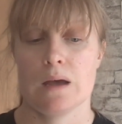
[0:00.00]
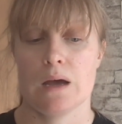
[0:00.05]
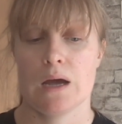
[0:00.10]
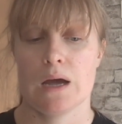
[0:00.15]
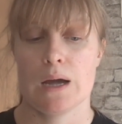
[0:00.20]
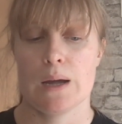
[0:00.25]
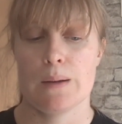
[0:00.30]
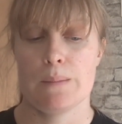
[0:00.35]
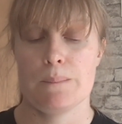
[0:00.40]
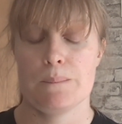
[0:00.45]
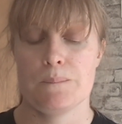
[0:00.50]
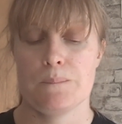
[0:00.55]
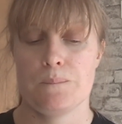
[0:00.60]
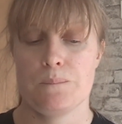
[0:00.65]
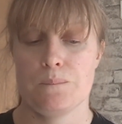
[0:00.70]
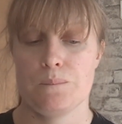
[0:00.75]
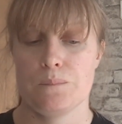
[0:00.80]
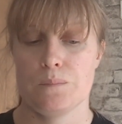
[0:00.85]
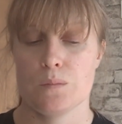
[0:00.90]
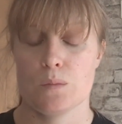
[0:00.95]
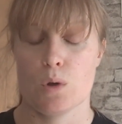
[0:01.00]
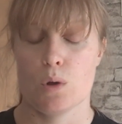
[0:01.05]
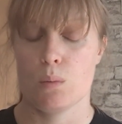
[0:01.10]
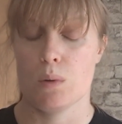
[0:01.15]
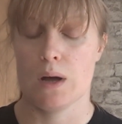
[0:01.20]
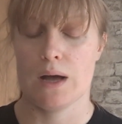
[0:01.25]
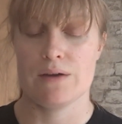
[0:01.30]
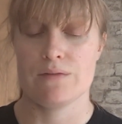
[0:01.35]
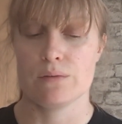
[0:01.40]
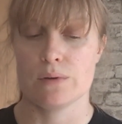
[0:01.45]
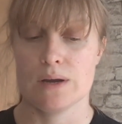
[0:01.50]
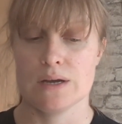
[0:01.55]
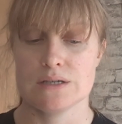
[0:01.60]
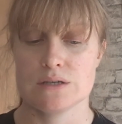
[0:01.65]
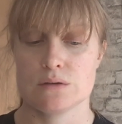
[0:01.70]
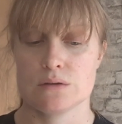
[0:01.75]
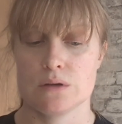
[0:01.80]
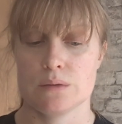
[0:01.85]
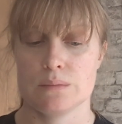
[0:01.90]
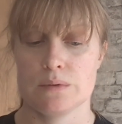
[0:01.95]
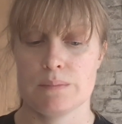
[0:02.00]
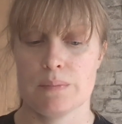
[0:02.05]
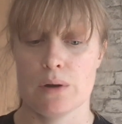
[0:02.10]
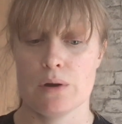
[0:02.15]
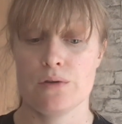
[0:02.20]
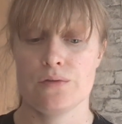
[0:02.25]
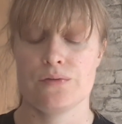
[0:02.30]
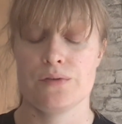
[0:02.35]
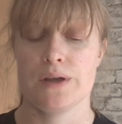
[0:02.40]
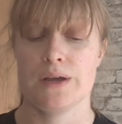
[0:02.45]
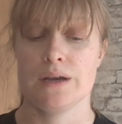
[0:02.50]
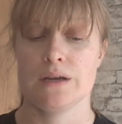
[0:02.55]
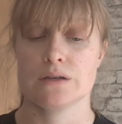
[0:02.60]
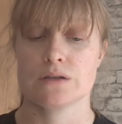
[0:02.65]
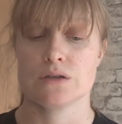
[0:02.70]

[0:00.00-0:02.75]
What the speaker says: or whatever it is that we both need,